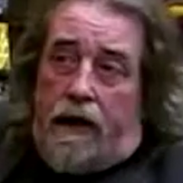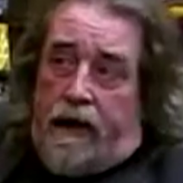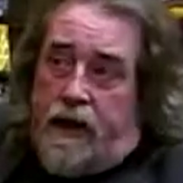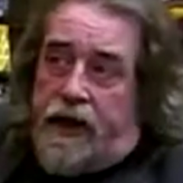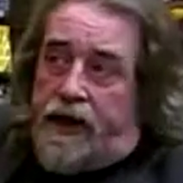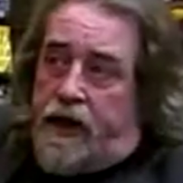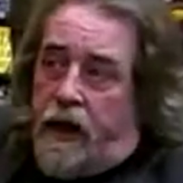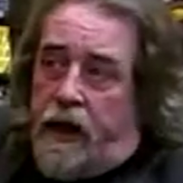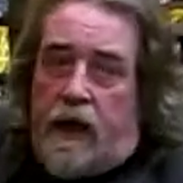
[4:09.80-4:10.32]

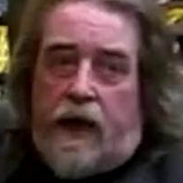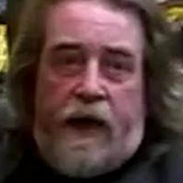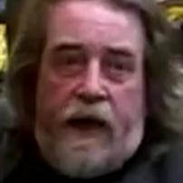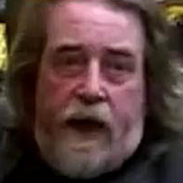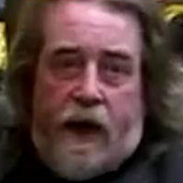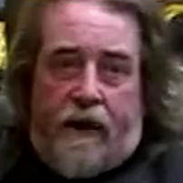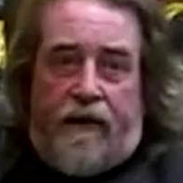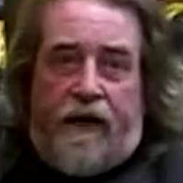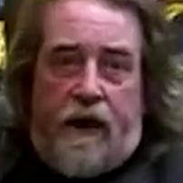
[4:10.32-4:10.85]

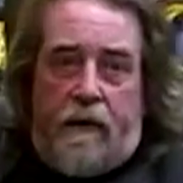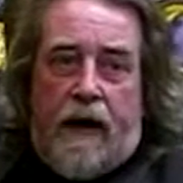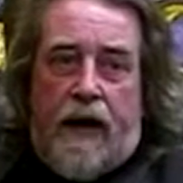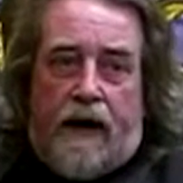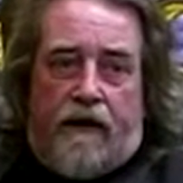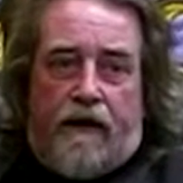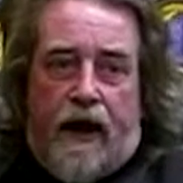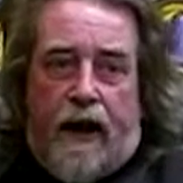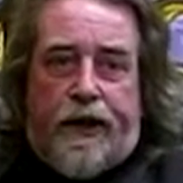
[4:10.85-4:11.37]
Certainly a few
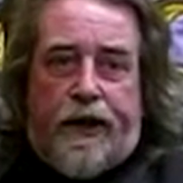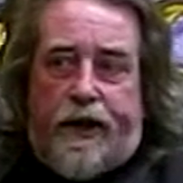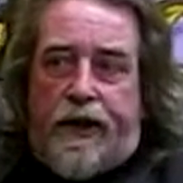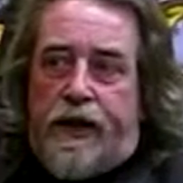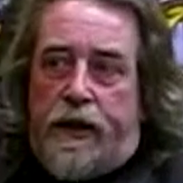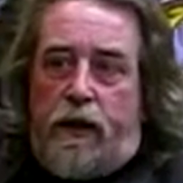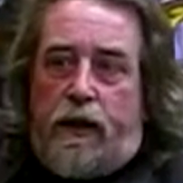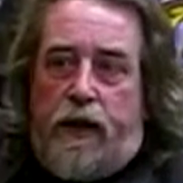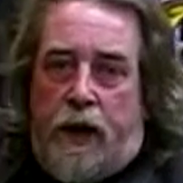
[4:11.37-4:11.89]

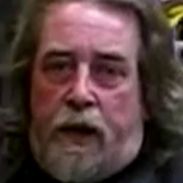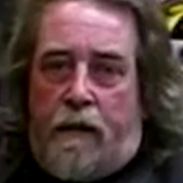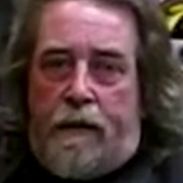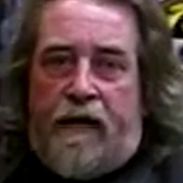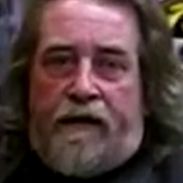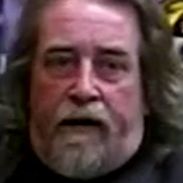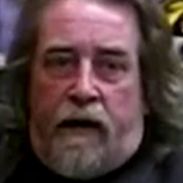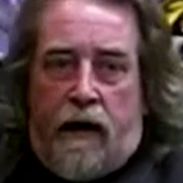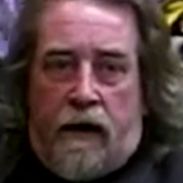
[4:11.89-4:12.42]
manufacturers will be
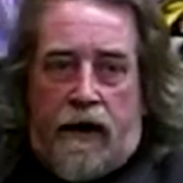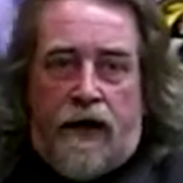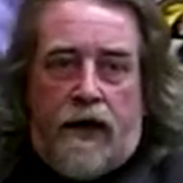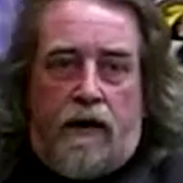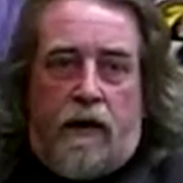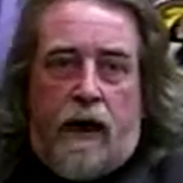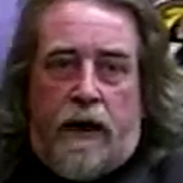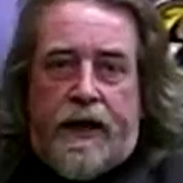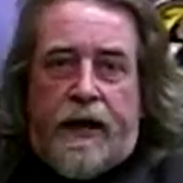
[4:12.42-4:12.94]
forced
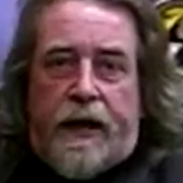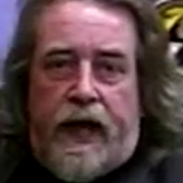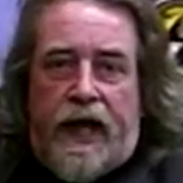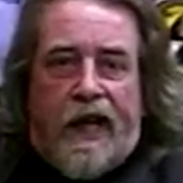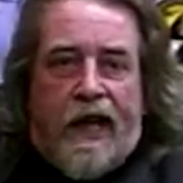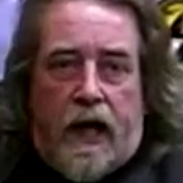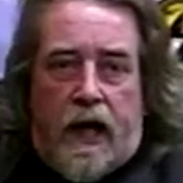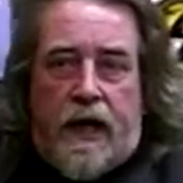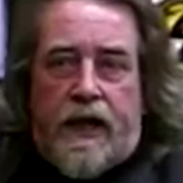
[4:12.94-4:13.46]
to alter their
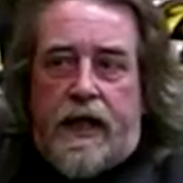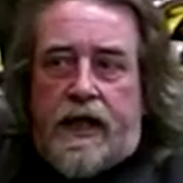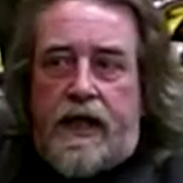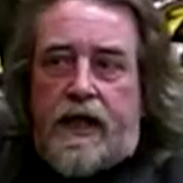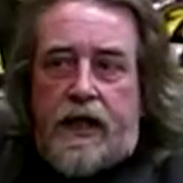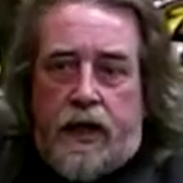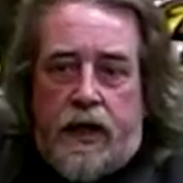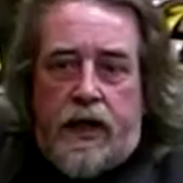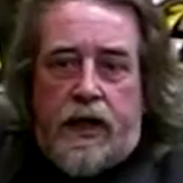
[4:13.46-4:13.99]
cars in
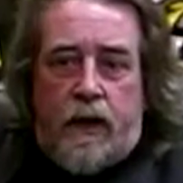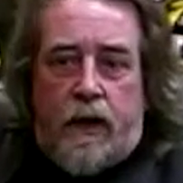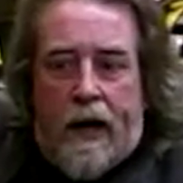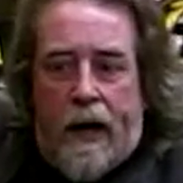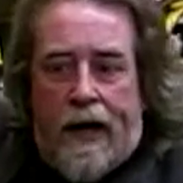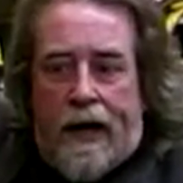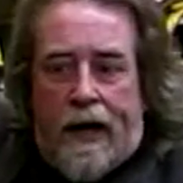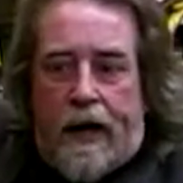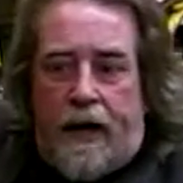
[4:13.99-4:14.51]
such a
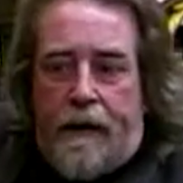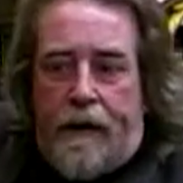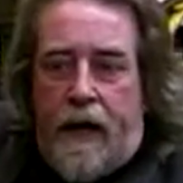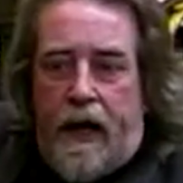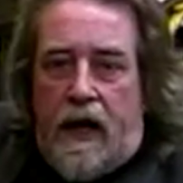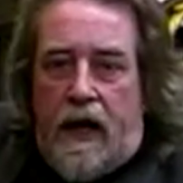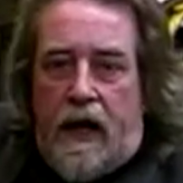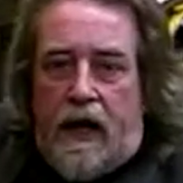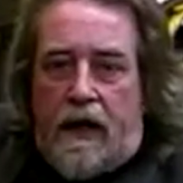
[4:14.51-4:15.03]
way
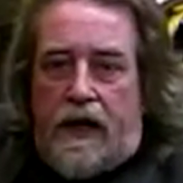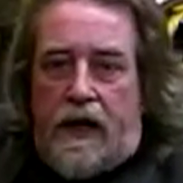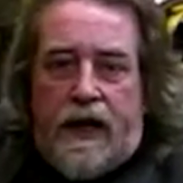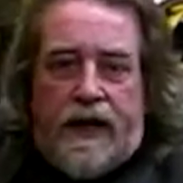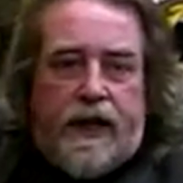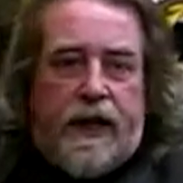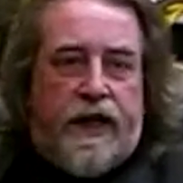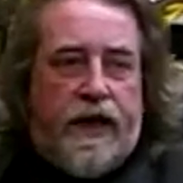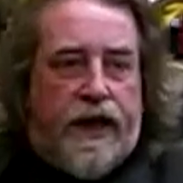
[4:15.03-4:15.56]
as
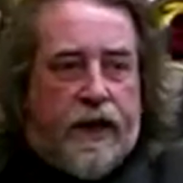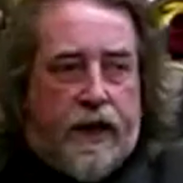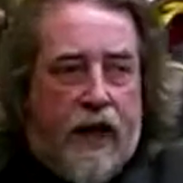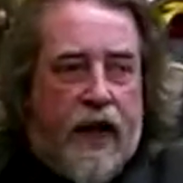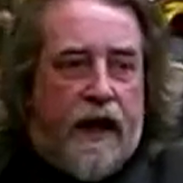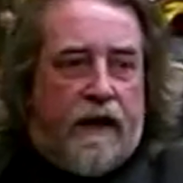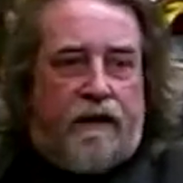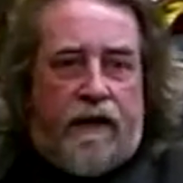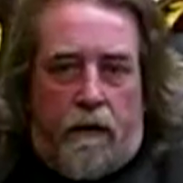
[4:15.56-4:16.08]
to
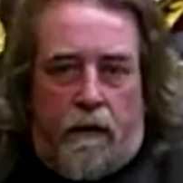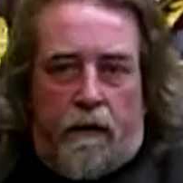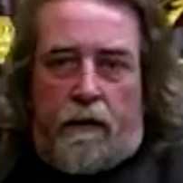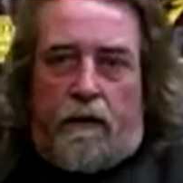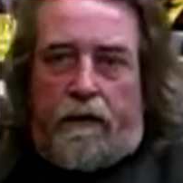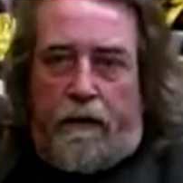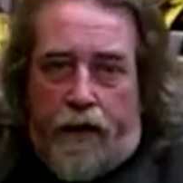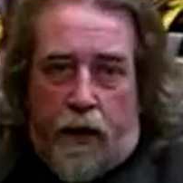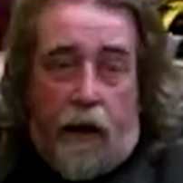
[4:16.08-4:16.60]
detract
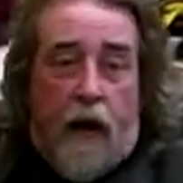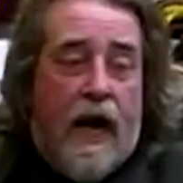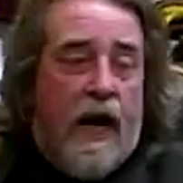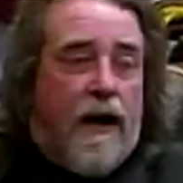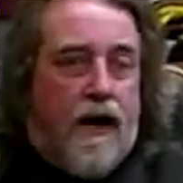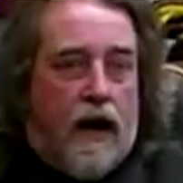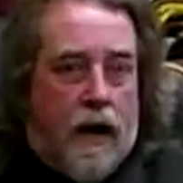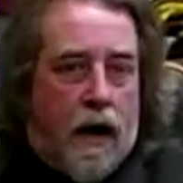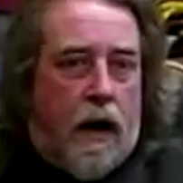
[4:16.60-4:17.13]
from the way
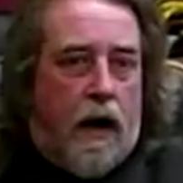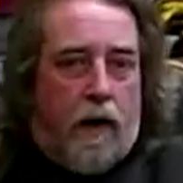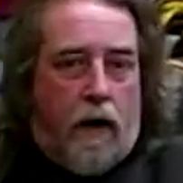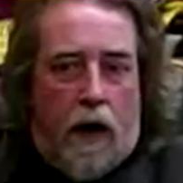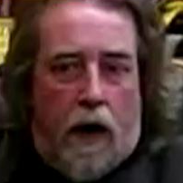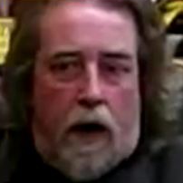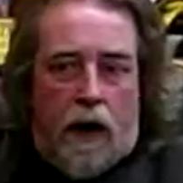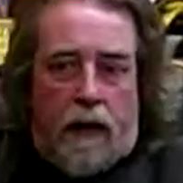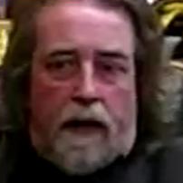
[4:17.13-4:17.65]
the car
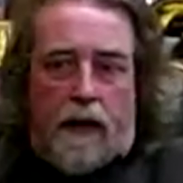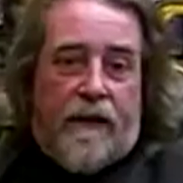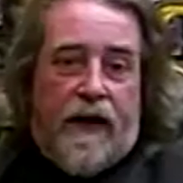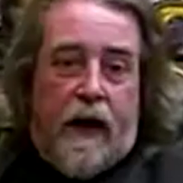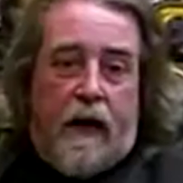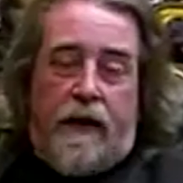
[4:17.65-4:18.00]
was.